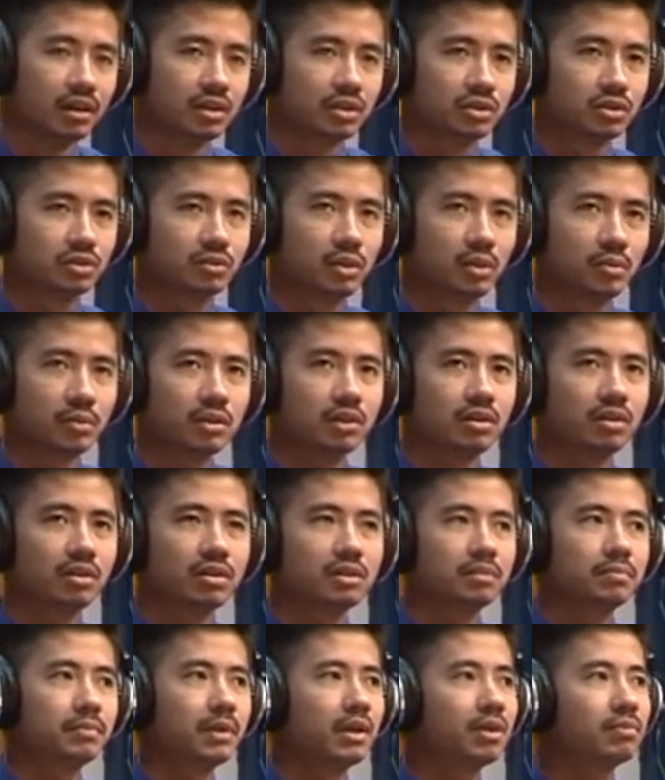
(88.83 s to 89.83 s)
So when we talk
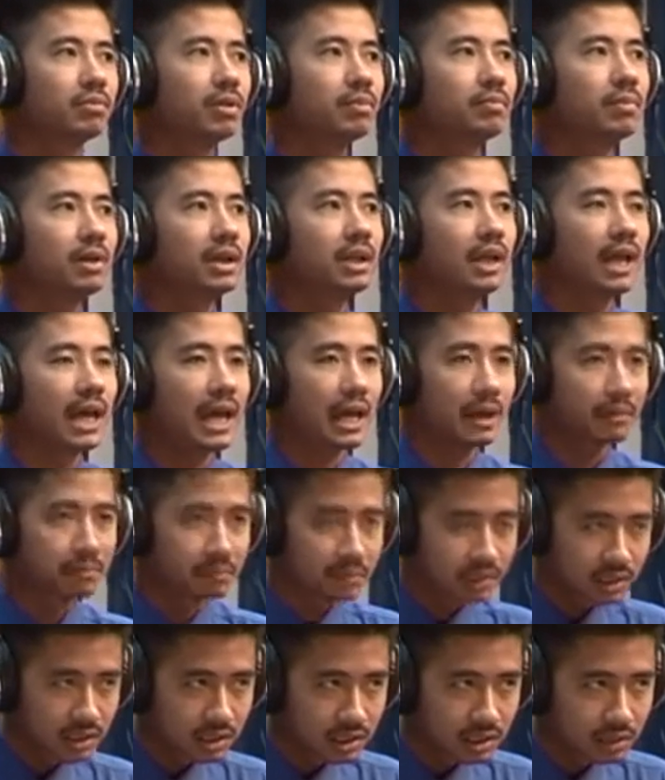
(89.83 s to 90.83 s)
about mobile
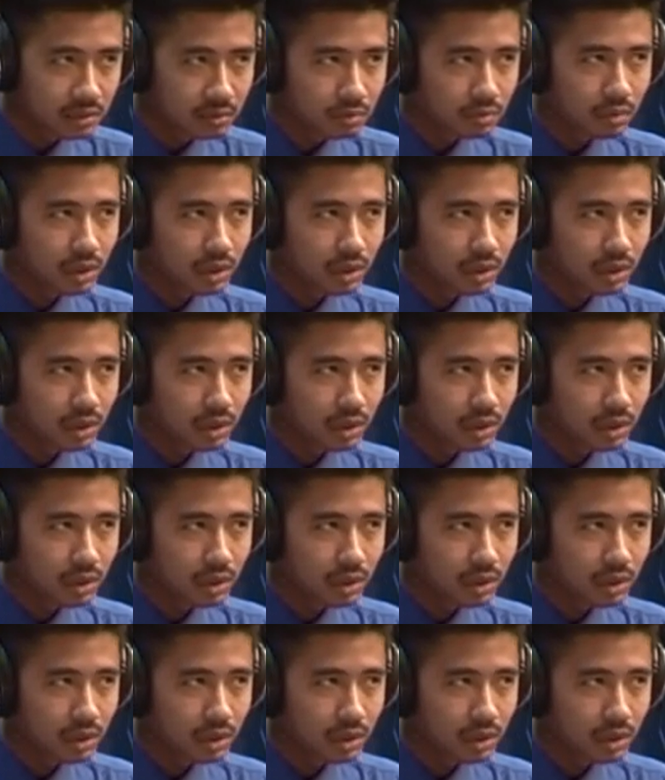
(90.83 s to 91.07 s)
apps,